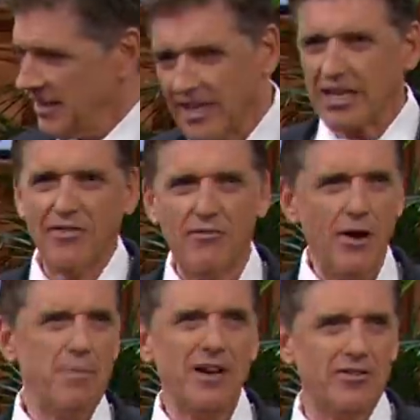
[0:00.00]
Let's have I a
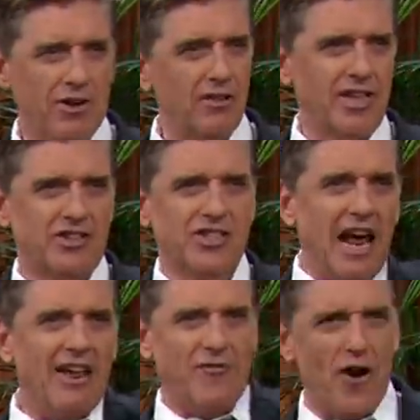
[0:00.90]
say. called the
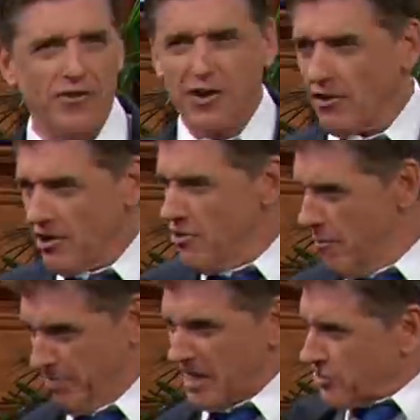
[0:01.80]
Sally Forth cock a
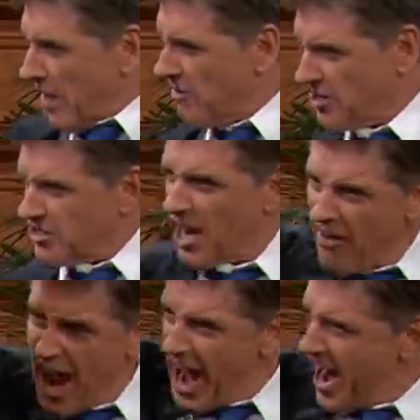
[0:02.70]
hoop Big Trousers.
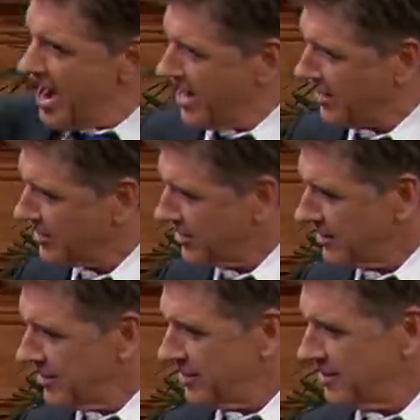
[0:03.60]
Hooray!
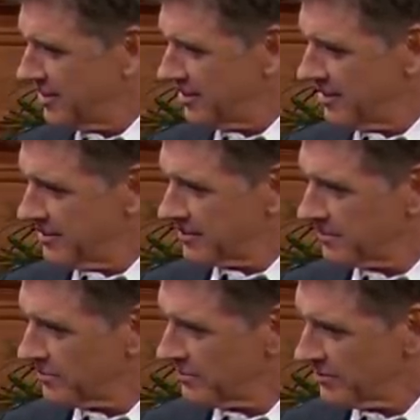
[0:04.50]

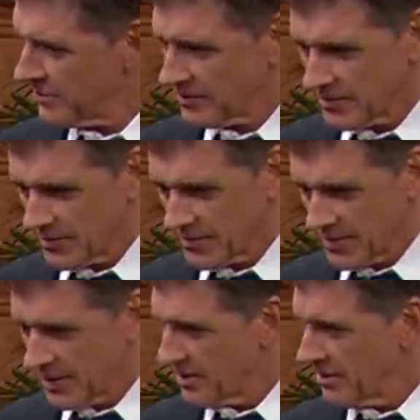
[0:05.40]
It's the
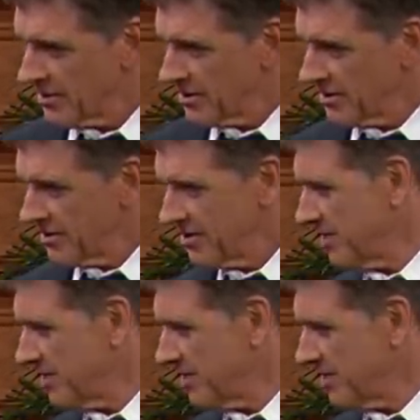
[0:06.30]
Sally Forth and